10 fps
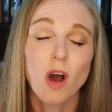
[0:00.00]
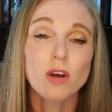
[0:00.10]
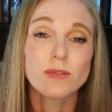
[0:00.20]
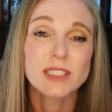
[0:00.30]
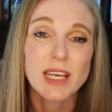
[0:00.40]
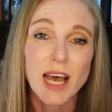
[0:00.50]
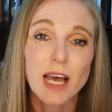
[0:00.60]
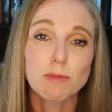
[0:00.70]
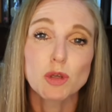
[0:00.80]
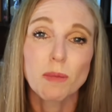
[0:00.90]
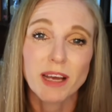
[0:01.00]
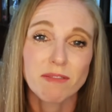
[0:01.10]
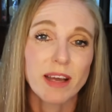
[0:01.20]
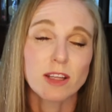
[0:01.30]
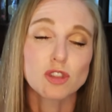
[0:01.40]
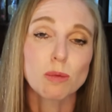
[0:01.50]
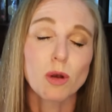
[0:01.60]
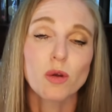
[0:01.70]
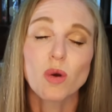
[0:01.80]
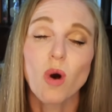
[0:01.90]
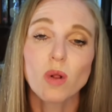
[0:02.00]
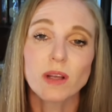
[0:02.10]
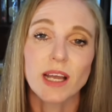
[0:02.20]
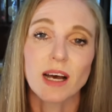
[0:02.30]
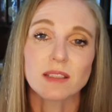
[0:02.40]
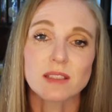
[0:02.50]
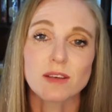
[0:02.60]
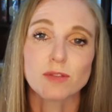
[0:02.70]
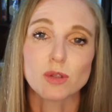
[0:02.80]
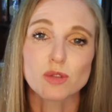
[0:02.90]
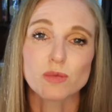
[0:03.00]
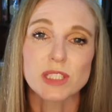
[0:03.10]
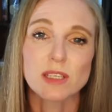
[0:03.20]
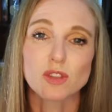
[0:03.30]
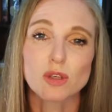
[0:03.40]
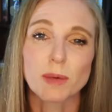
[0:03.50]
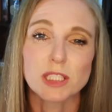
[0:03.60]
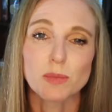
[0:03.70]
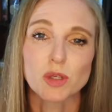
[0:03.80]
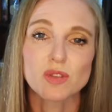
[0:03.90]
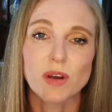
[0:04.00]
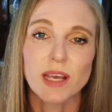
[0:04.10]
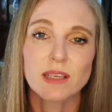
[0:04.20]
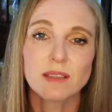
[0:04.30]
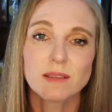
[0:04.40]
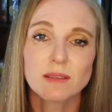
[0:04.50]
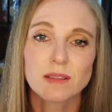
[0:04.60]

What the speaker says: Over time, you might find that you'll blow your whole account if you're risking too much per trade.